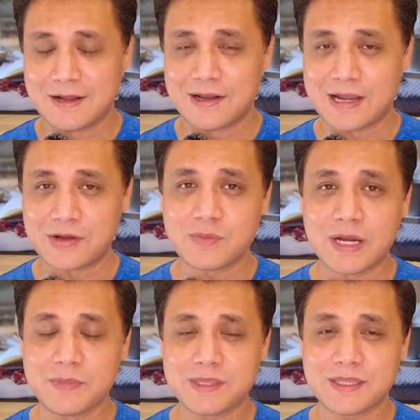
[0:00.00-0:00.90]
Now you
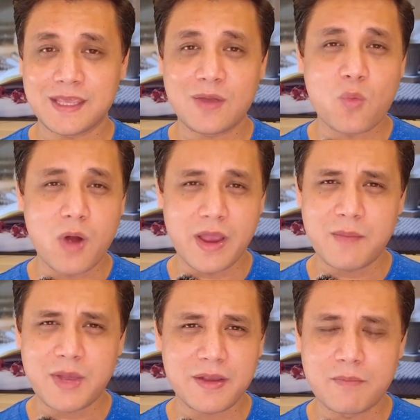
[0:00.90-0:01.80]
might be thinking, why
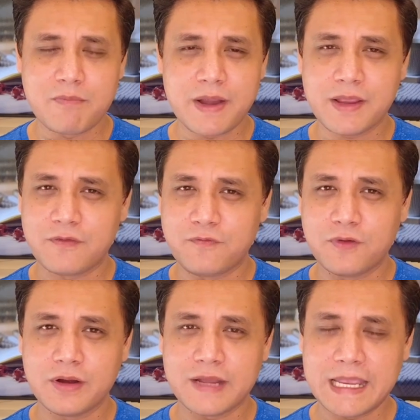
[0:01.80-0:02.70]
am I comparing a
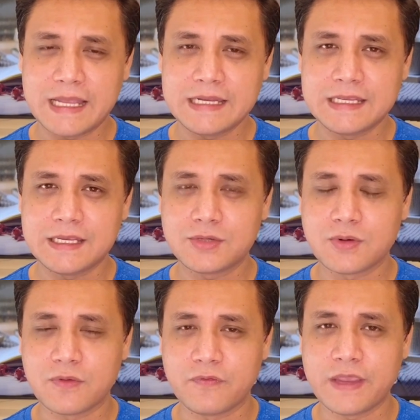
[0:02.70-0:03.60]
full array LED
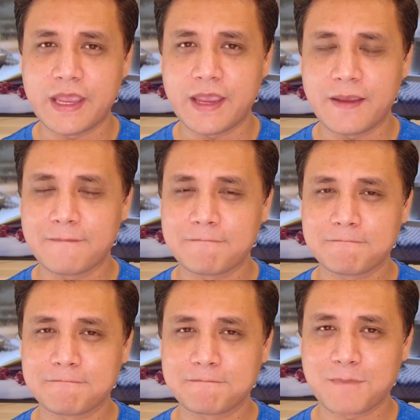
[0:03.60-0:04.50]
to a VA
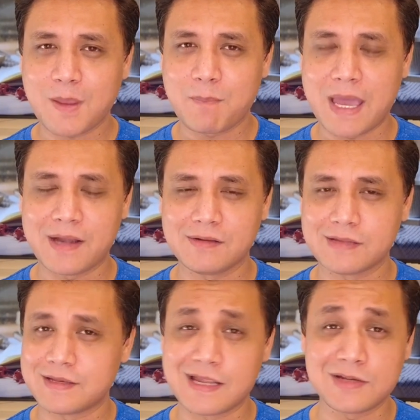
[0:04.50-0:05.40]
panel,
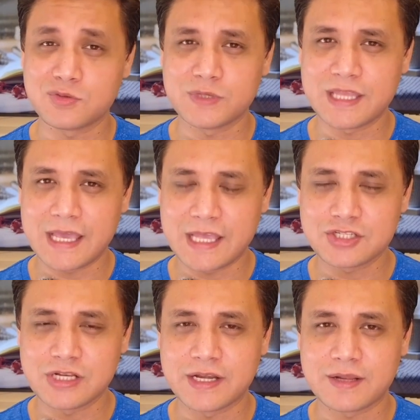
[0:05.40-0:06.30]
and that too with
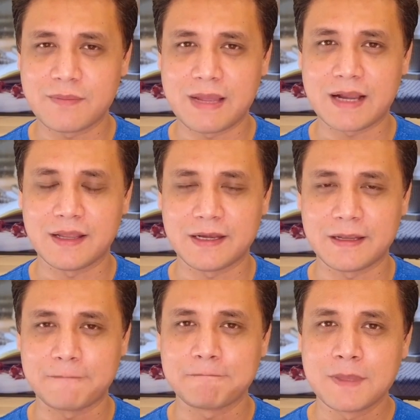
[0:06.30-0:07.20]
edge-lit
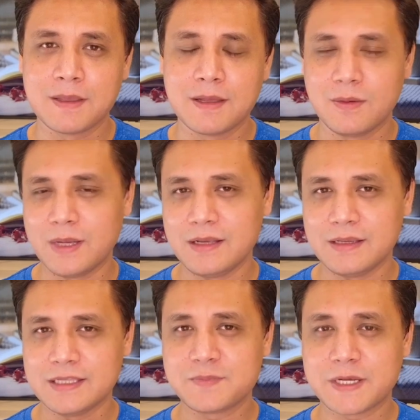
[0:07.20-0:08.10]
backlighting? Well,
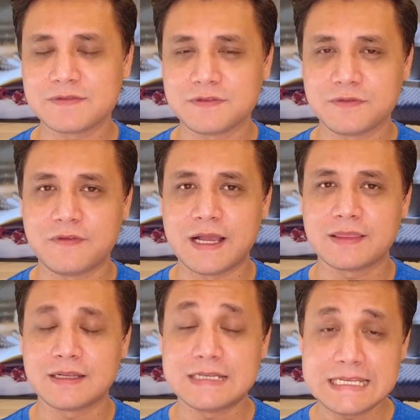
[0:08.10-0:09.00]
it's because of the fact
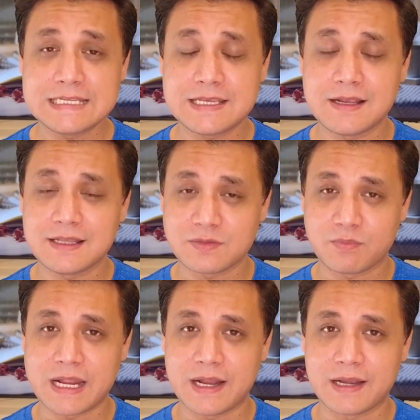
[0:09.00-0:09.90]
that TCL as a
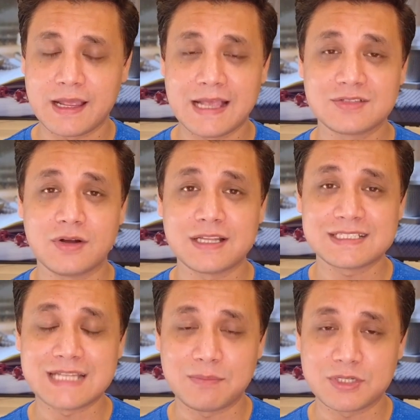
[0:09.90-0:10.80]
brand has not
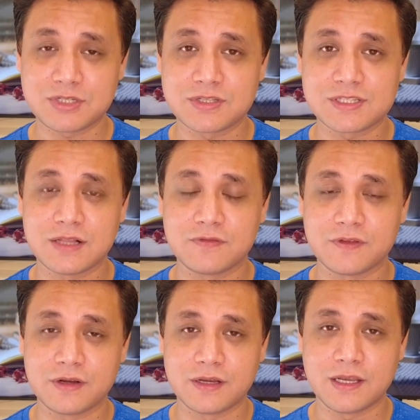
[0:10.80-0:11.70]
established itself
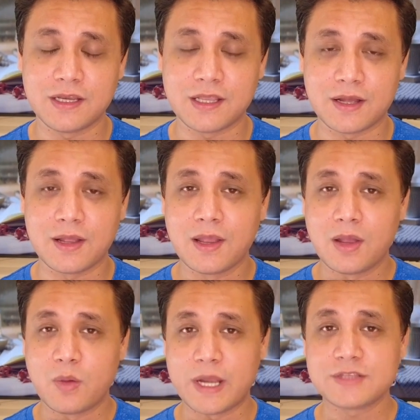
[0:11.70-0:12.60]
here in India,
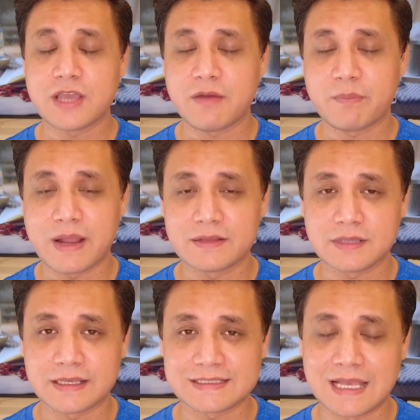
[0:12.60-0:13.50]
whereas you have brands
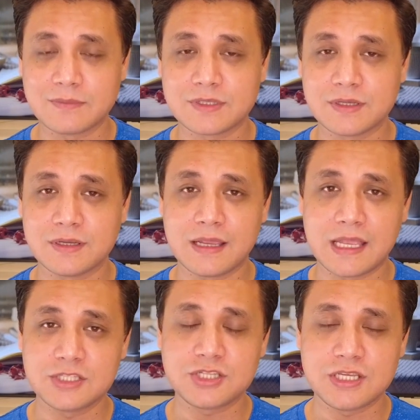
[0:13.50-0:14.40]
like Samsung,
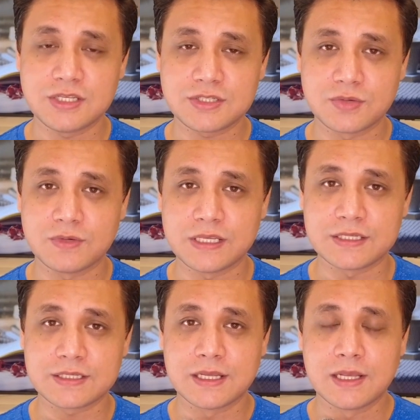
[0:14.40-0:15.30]
LG,
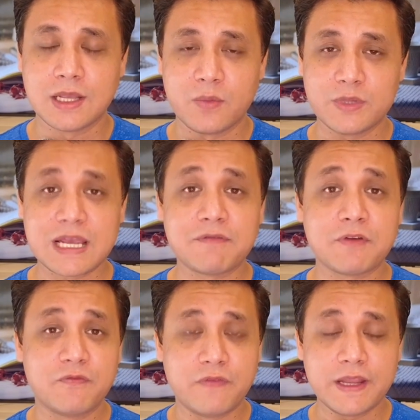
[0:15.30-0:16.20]
Sony's, which have a
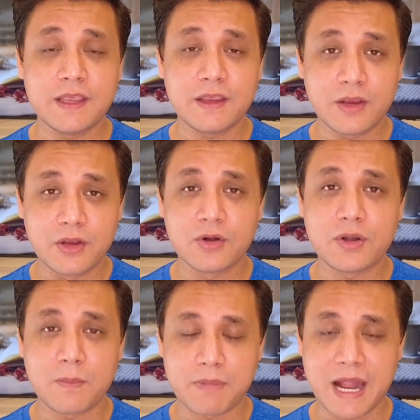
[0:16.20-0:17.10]
very
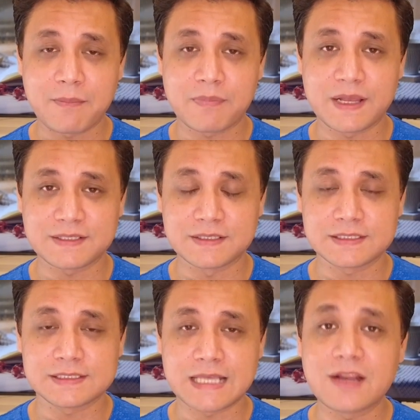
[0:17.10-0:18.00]
good brand
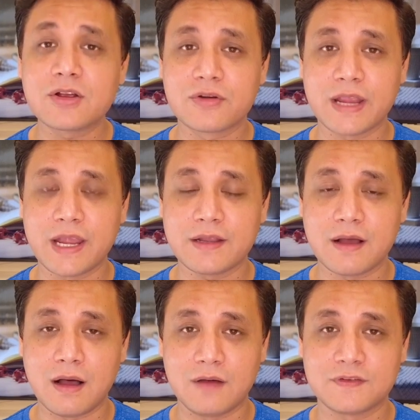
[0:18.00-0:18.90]
presence and a great
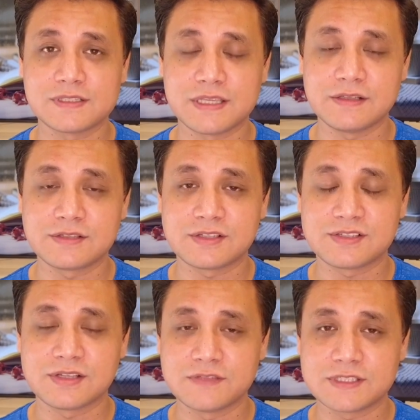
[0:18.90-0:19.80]
after-sales
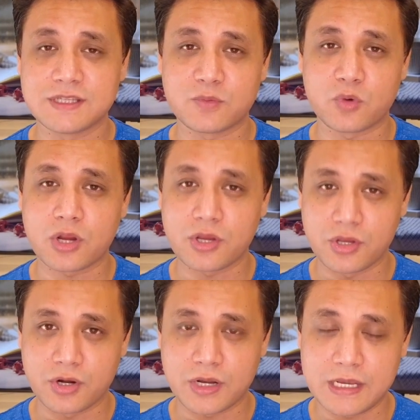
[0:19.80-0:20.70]
service network
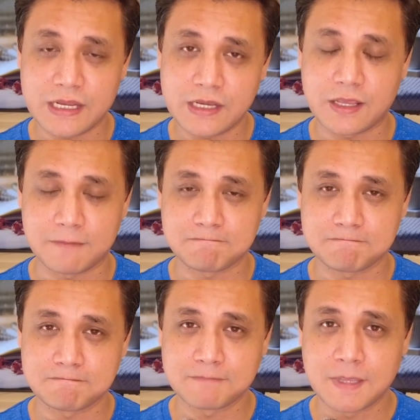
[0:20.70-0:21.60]
here in India.
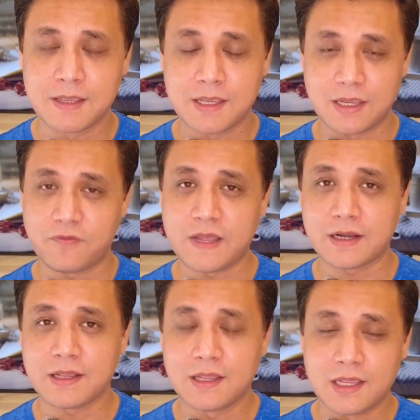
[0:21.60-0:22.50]
In
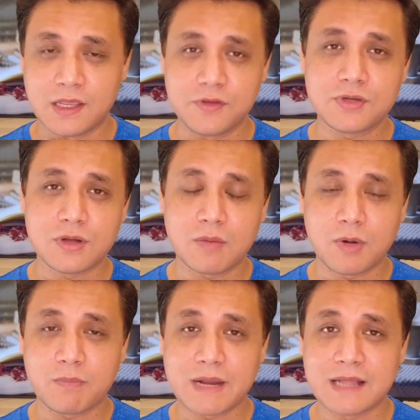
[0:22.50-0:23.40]
fact, if you talk
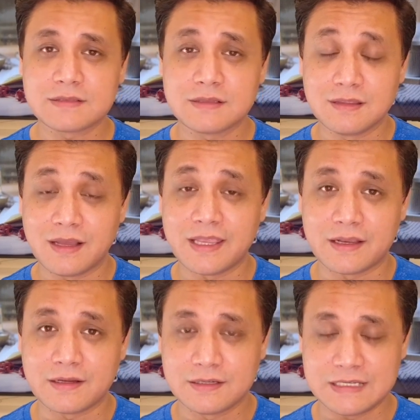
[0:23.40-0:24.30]
about brands like
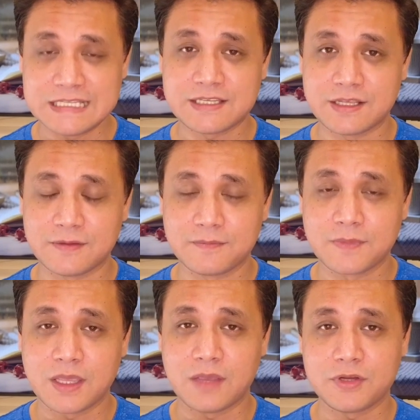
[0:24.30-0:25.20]
TCL,
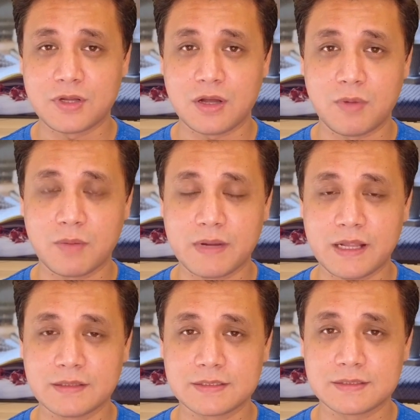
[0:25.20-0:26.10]
if you talk about
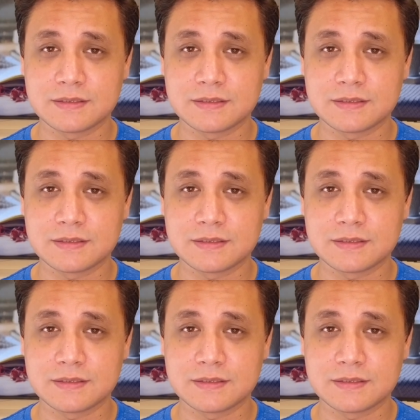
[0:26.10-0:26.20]
brands,